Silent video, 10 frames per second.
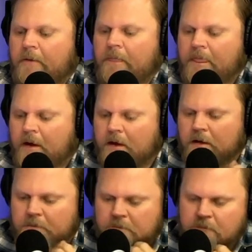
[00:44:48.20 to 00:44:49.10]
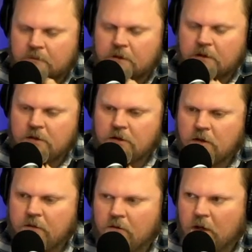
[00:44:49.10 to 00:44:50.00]
um, and so you
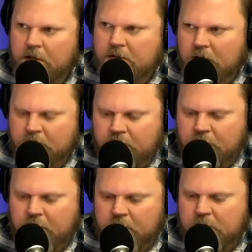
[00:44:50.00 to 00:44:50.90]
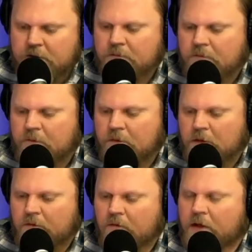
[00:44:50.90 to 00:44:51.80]
have a right to self defense. You
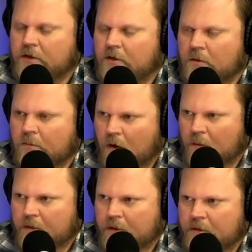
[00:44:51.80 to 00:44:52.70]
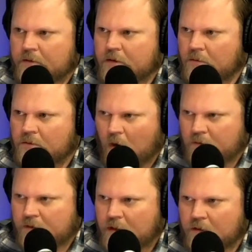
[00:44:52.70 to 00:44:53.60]
have a right to your own property, so don't
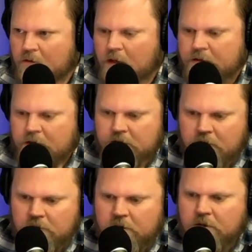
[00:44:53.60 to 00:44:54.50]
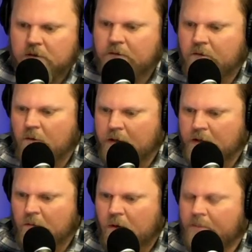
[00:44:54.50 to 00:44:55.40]
steal. God says don't steal. You have a right to
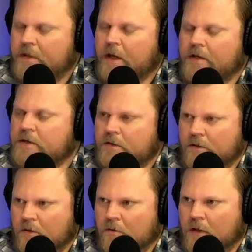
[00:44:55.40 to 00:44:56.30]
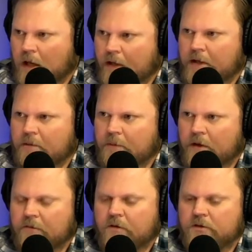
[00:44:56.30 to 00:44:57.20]
your reputation, so lying and
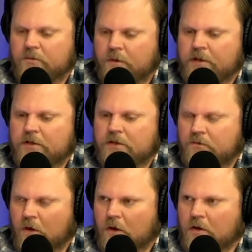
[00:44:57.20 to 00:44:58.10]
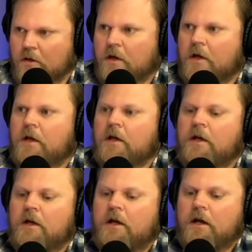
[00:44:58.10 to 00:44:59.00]
bearing false witness is wrong.
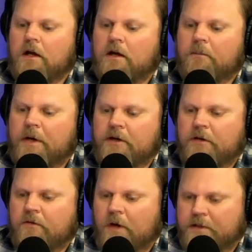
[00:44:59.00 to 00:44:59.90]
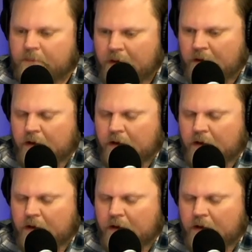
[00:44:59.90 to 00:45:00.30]
Um, and you have a right to marry